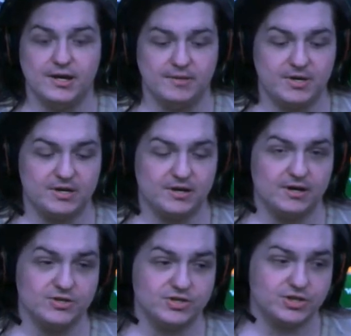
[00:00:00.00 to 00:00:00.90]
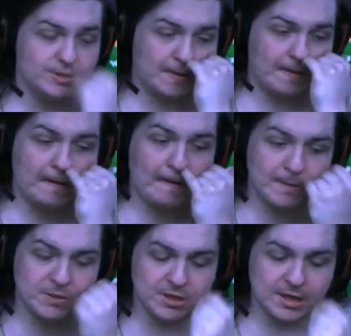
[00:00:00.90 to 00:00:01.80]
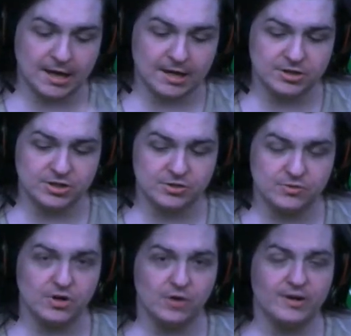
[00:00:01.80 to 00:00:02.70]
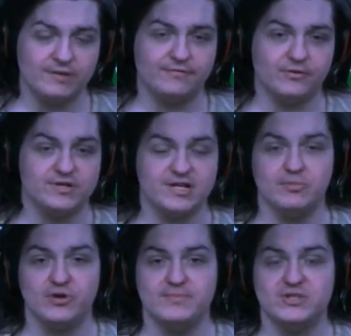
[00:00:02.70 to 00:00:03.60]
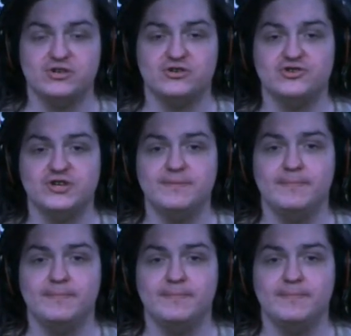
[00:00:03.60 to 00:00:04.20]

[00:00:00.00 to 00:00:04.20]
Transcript: Because she had to go in for debridement surgery,